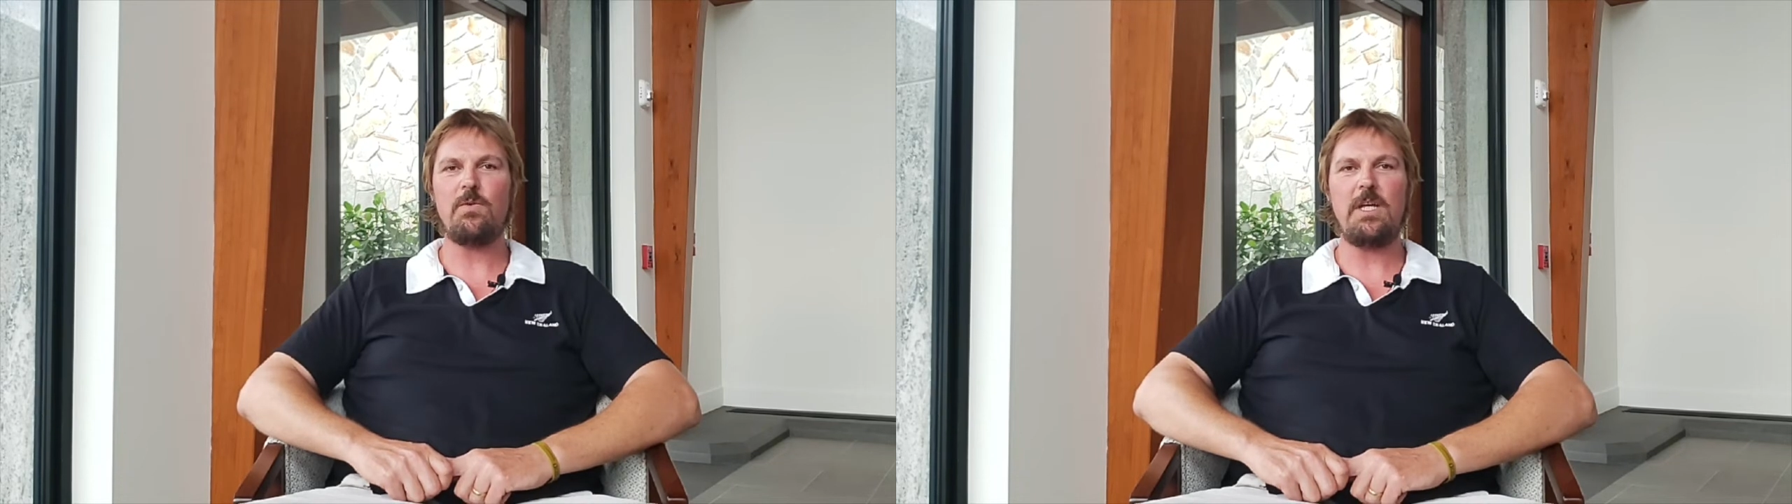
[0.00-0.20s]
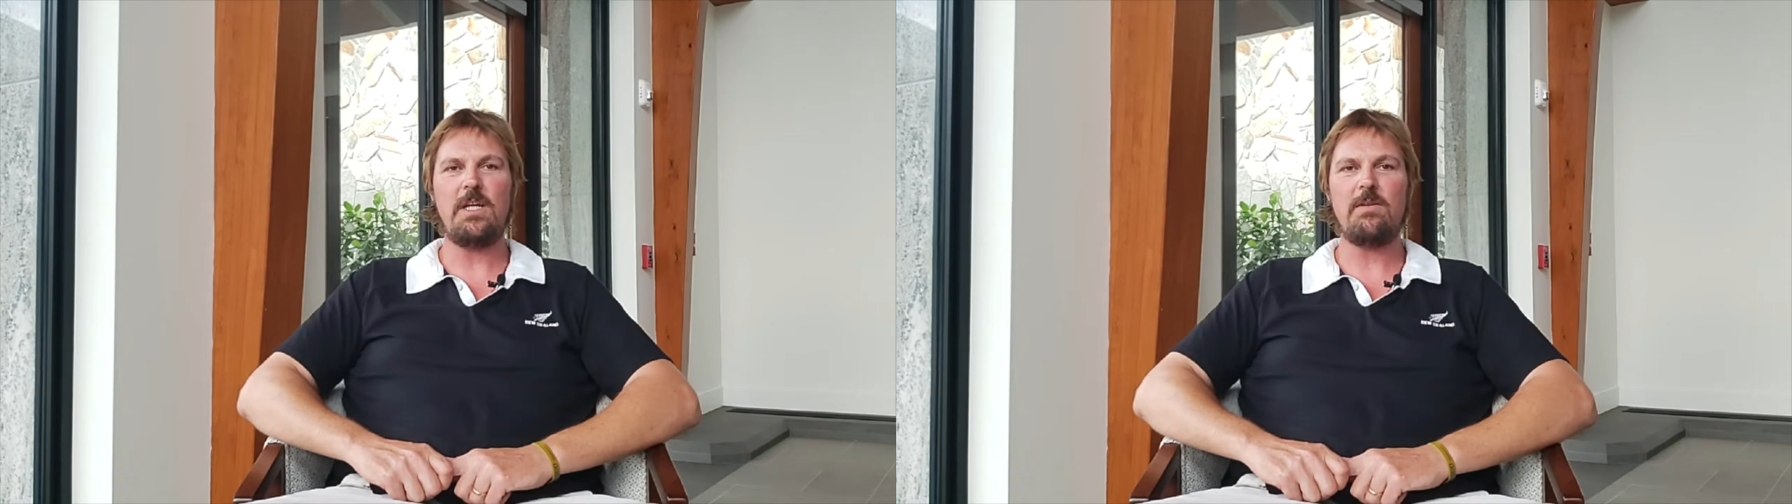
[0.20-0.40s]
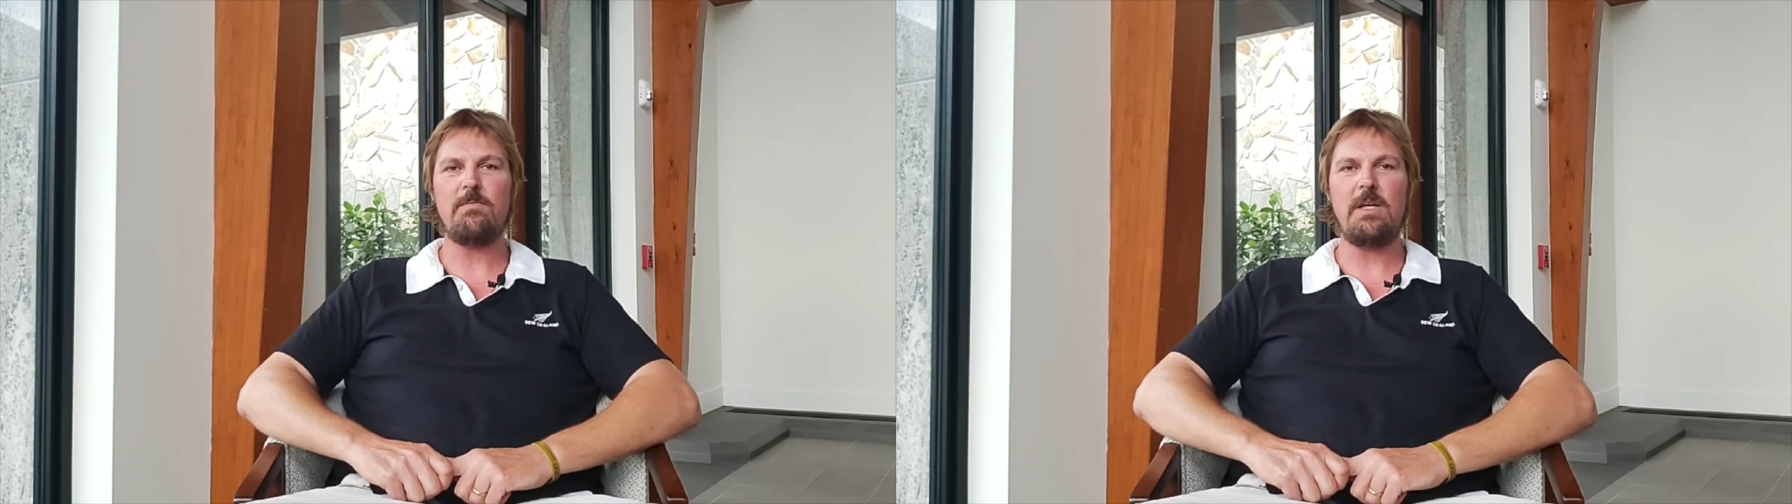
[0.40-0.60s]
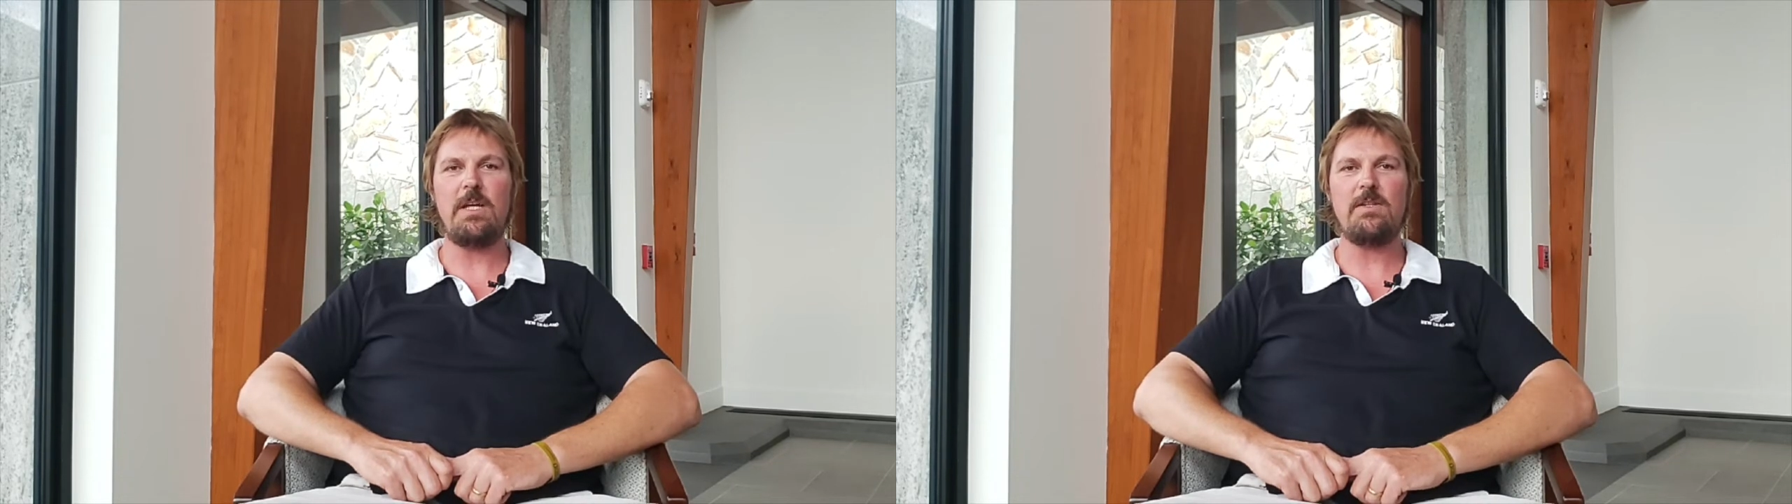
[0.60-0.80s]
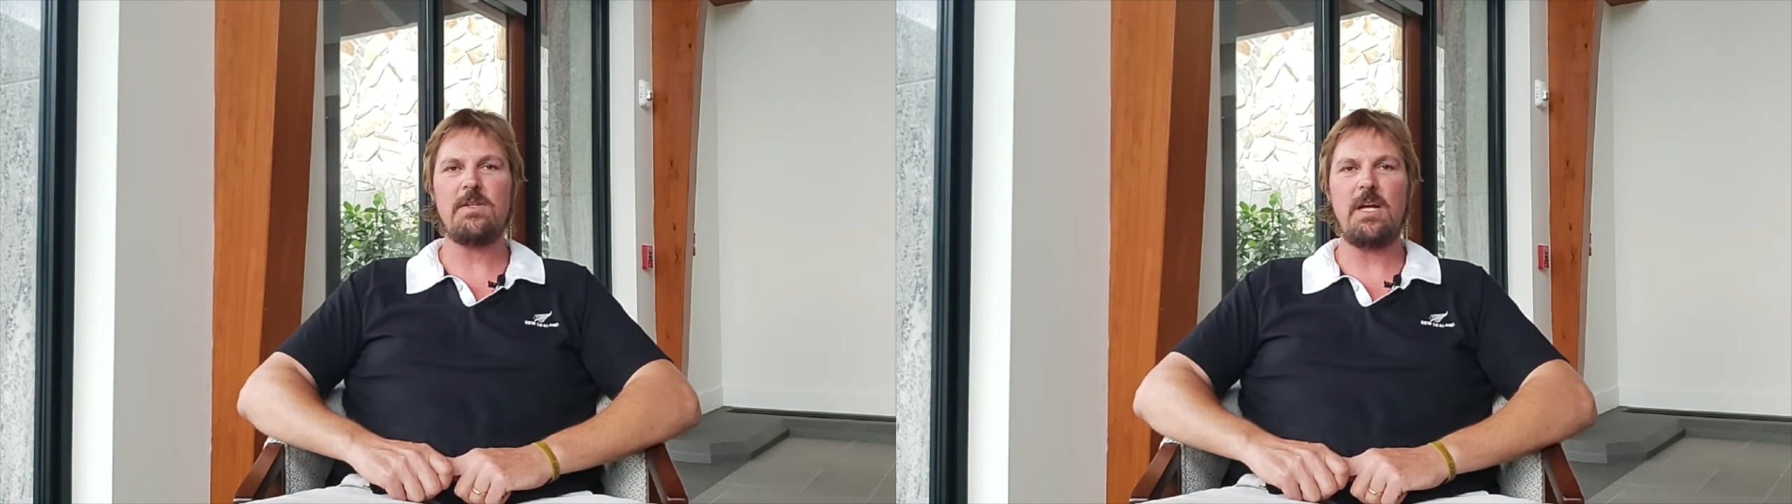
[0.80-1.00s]

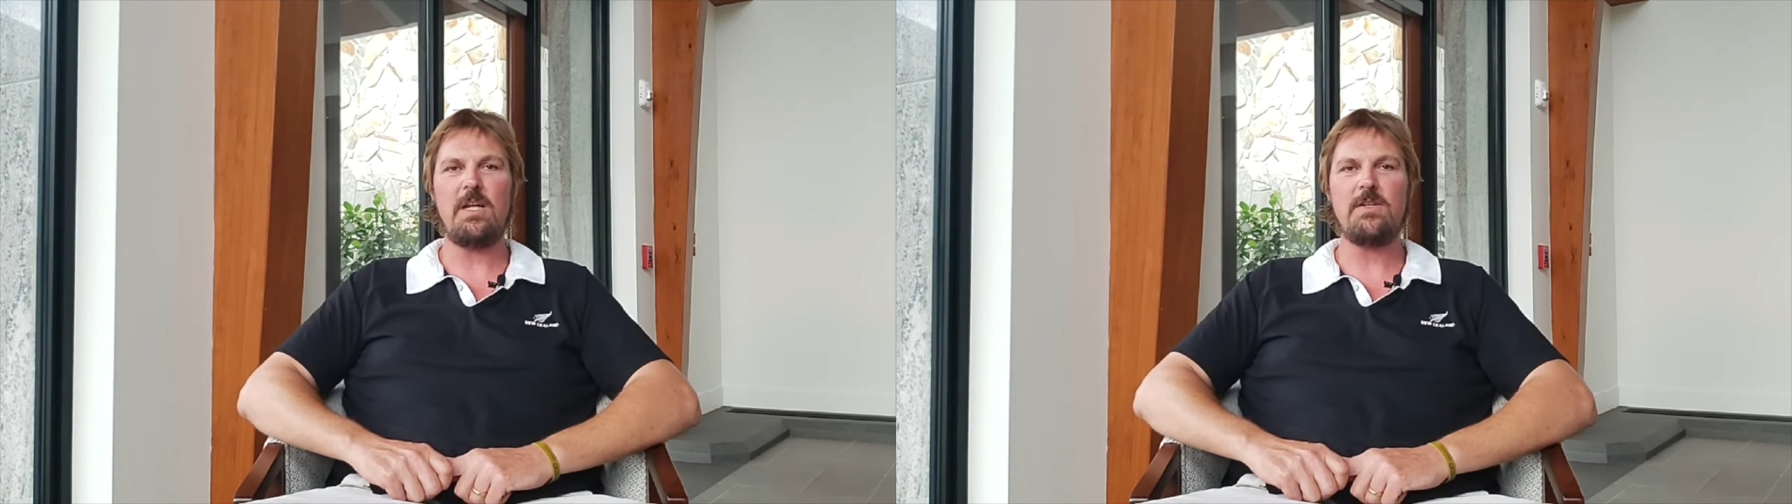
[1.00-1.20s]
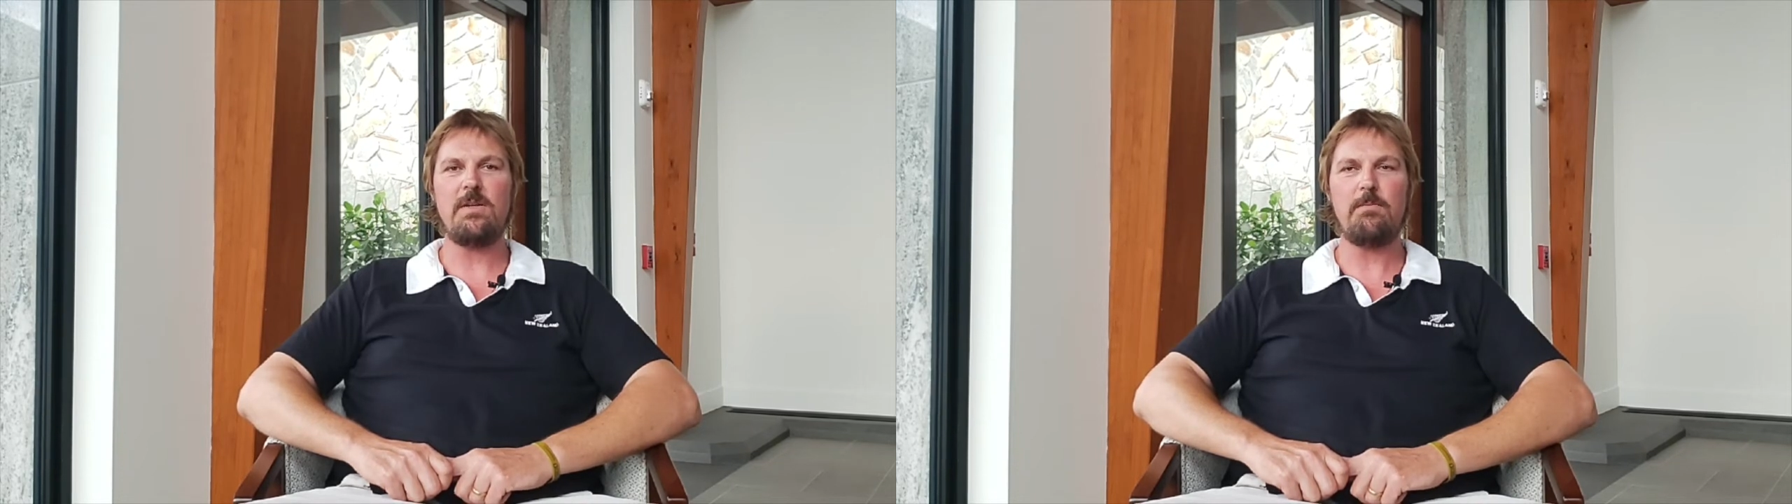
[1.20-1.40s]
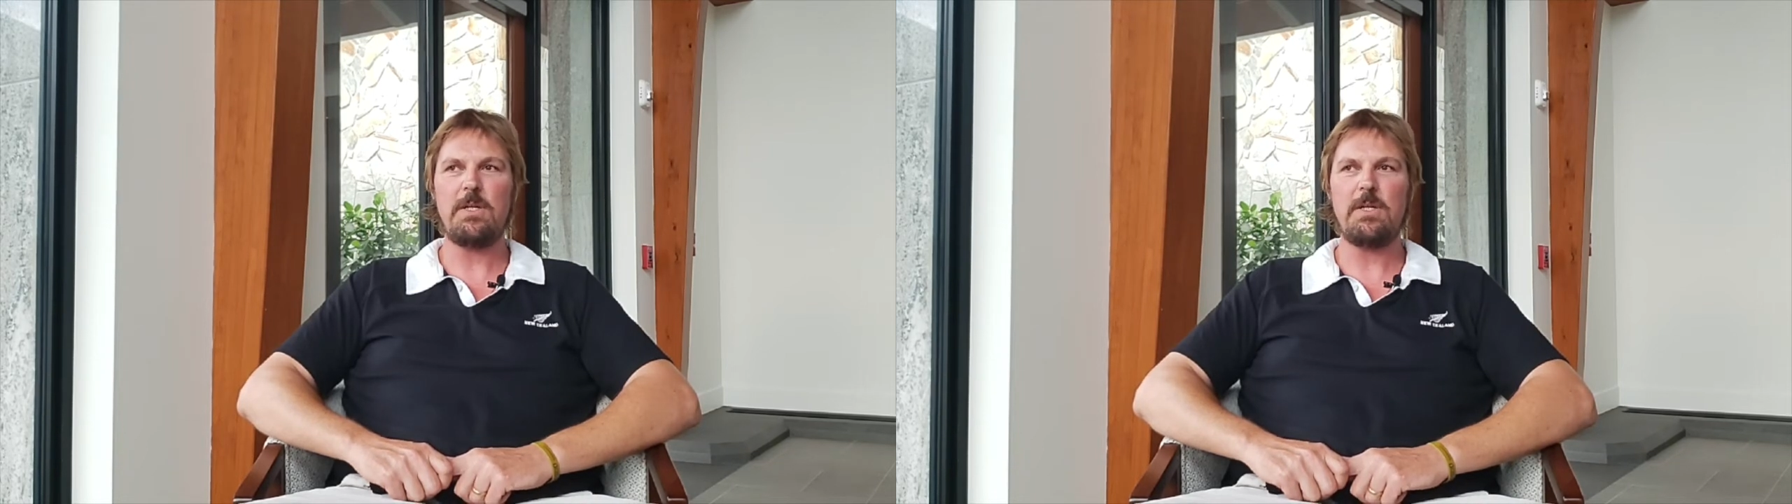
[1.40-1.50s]
and Suds and